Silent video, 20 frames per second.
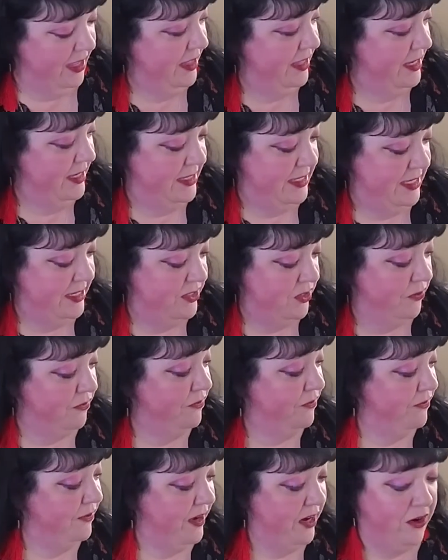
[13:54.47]
These things are
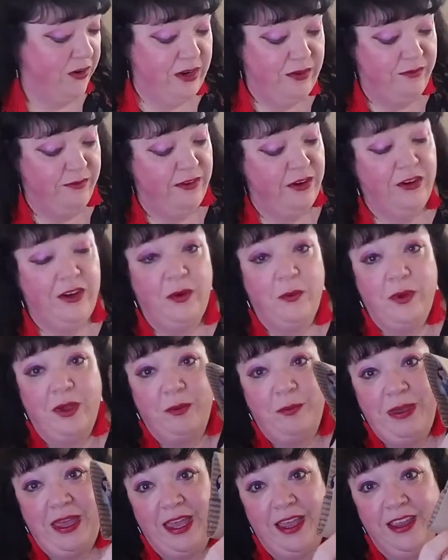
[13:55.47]
very, very
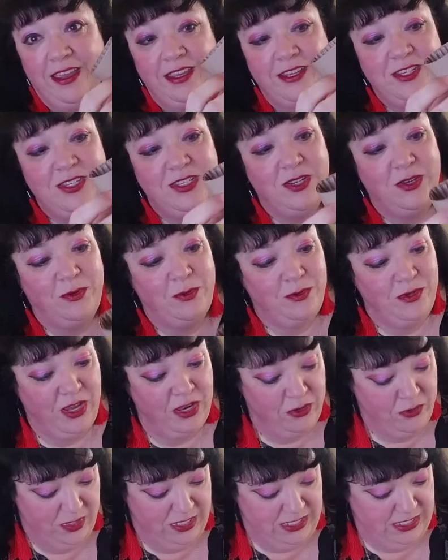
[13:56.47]
well packaged. So not
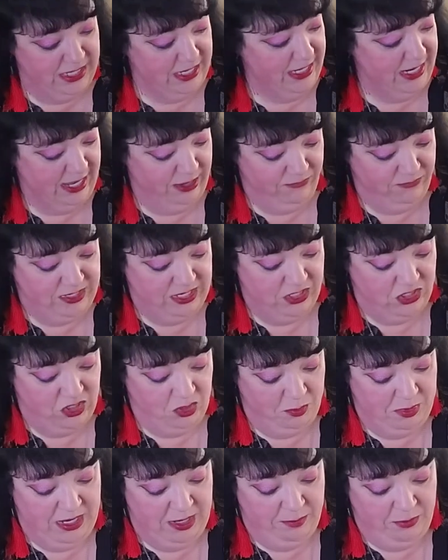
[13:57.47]
only did it have
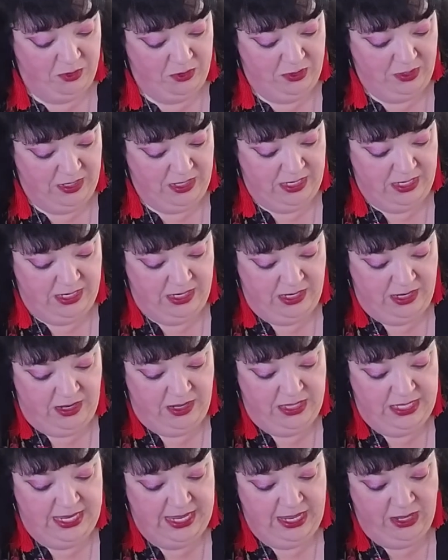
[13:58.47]
tissue paper, on
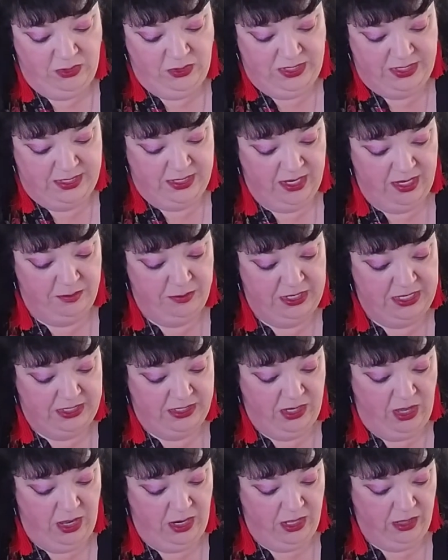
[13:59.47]
the outside, but it's
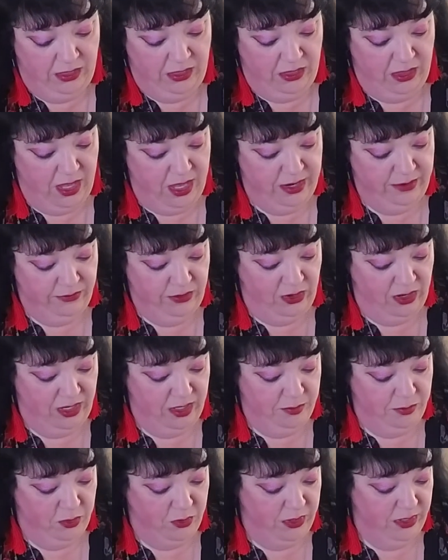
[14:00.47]
got a lot of
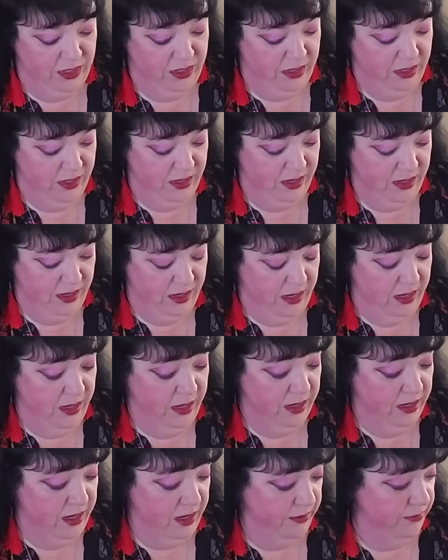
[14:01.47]
cardboard
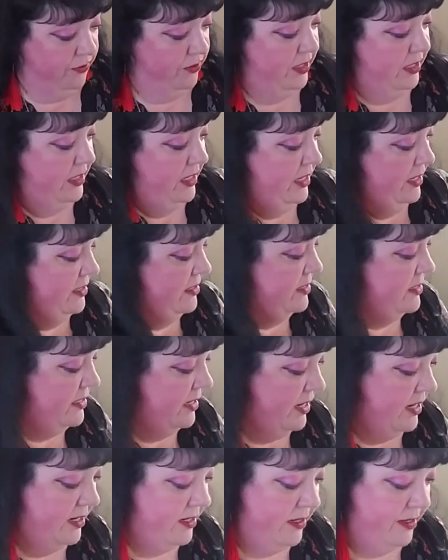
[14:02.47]
covering the
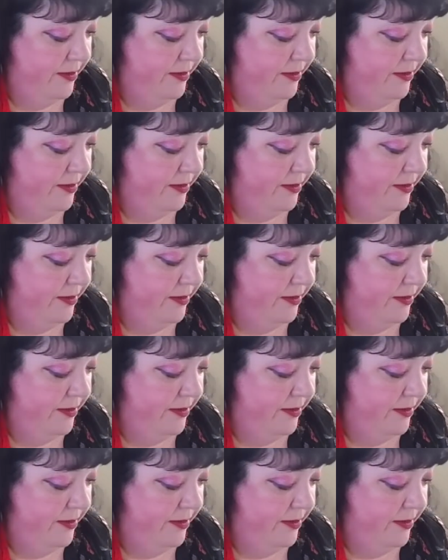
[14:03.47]
inside.